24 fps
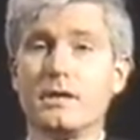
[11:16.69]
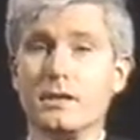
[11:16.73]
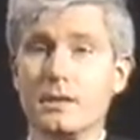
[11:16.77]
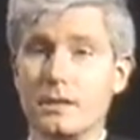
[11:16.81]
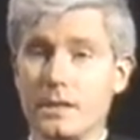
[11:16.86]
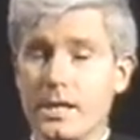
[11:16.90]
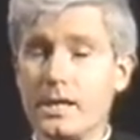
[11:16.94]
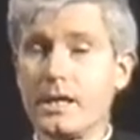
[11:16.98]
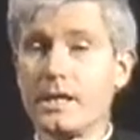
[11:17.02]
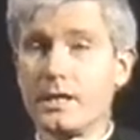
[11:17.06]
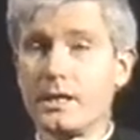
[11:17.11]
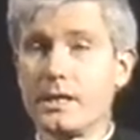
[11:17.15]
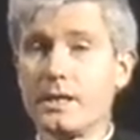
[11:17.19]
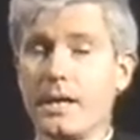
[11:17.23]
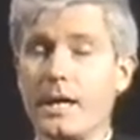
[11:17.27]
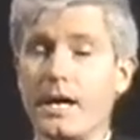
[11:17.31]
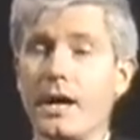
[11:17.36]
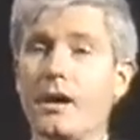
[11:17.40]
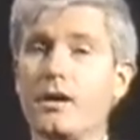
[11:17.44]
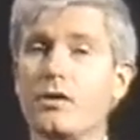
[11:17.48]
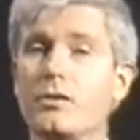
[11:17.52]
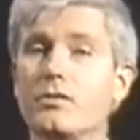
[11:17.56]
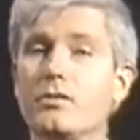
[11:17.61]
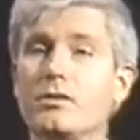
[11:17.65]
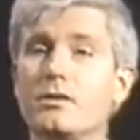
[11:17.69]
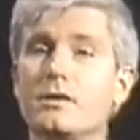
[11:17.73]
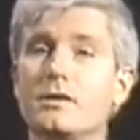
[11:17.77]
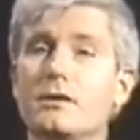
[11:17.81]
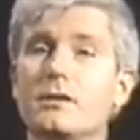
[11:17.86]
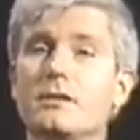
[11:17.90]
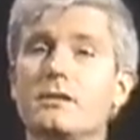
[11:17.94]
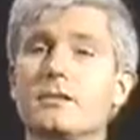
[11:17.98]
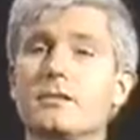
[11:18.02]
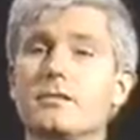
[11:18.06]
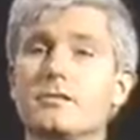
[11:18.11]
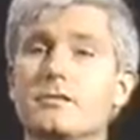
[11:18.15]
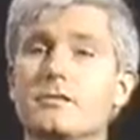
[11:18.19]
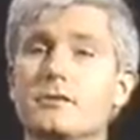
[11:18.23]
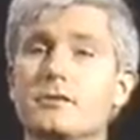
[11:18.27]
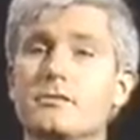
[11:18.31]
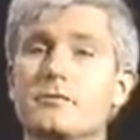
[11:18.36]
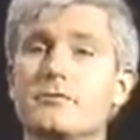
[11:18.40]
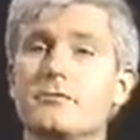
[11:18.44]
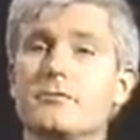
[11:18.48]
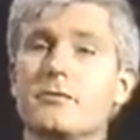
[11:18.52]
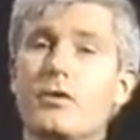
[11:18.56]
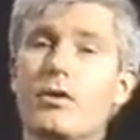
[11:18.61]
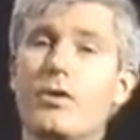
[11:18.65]
kneeling down,
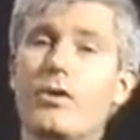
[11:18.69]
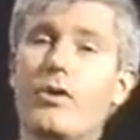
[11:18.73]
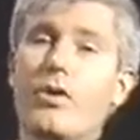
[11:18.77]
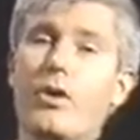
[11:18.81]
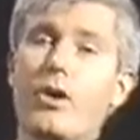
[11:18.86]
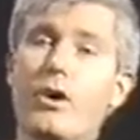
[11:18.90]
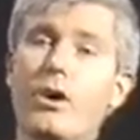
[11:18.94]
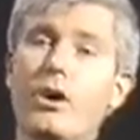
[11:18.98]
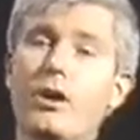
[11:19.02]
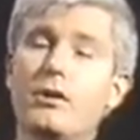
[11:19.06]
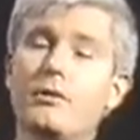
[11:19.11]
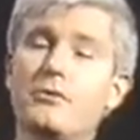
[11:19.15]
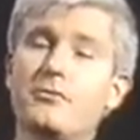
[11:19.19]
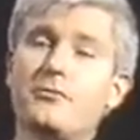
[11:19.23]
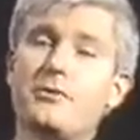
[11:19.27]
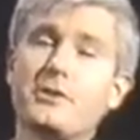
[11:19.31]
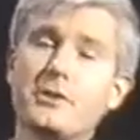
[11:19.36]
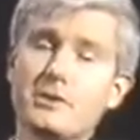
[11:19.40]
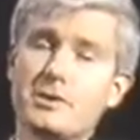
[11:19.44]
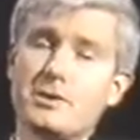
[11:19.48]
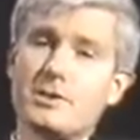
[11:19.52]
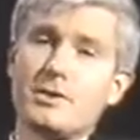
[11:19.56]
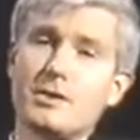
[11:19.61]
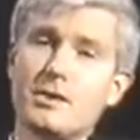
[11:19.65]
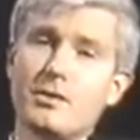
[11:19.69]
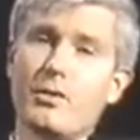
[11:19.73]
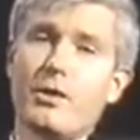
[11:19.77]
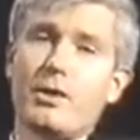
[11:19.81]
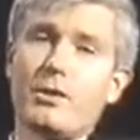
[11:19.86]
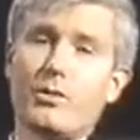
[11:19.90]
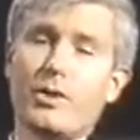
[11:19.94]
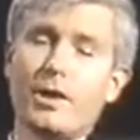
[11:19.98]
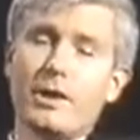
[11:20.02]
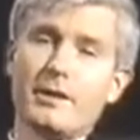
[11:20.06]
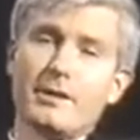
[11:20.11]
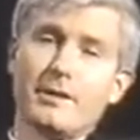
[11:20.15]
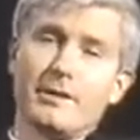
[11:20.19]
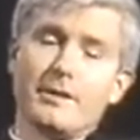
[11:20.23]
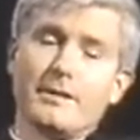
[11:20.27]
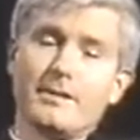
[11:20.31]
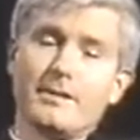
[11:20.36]
all facing one way,